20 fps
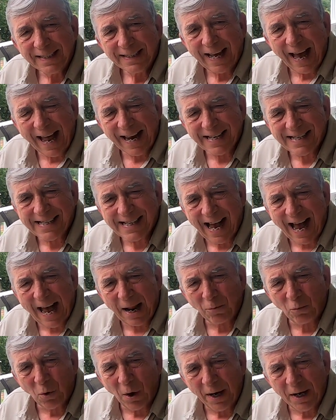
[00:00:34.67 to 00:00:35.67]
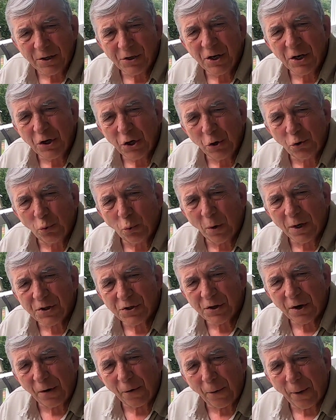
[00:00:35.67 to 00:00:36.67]
kind of sideways, and you
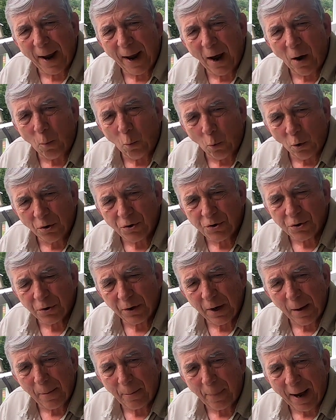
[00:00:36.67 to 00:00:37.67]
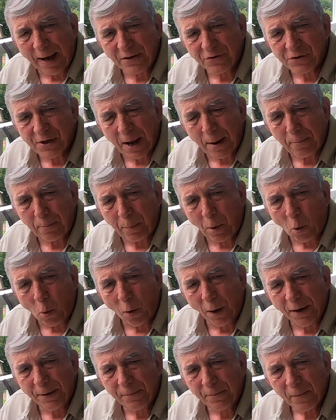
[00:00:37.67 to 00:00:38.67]
twist it around once you get past that
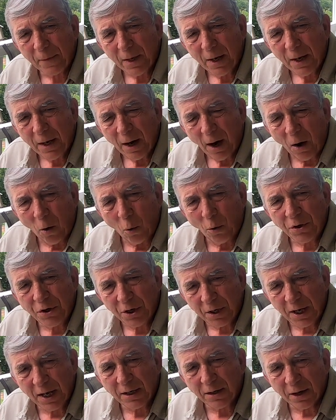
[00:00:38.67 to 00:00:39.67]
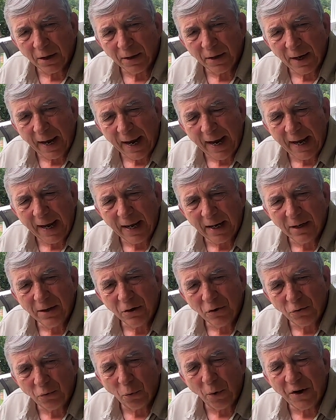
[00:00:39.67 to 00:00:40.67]
point, or when you get to the head,
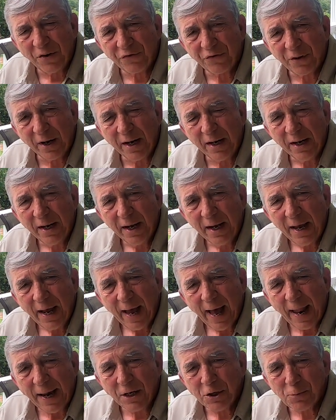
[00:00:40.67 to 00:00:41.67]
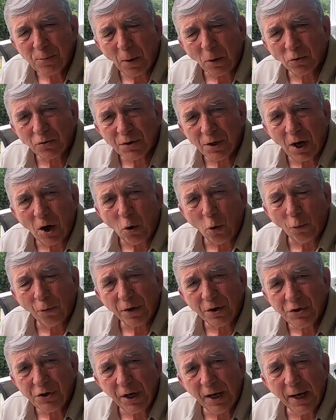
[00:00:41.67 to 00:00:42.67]
you twist it, and it's supposed to hold
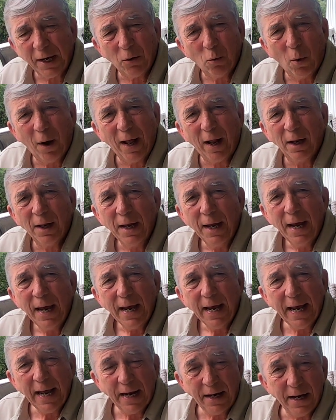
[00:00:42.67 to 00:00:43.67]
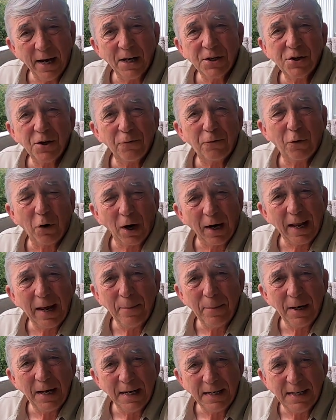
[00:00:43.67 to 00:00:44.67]
the jig. Well, it does it for a
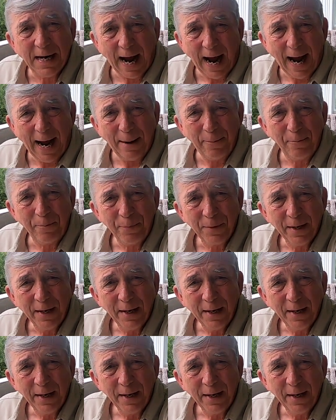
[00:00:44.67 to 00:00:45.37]
limited time.